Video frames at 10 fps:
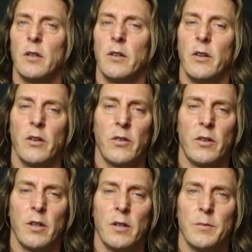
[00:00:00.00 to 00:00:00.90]
just
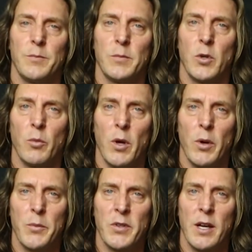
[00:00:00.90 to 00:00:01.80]
go to my
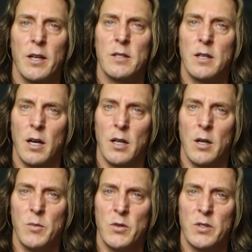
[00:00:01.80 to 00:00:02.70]
website,
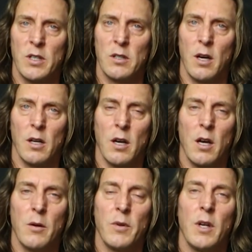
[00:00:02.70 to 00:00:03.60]
scottknightmusic.com,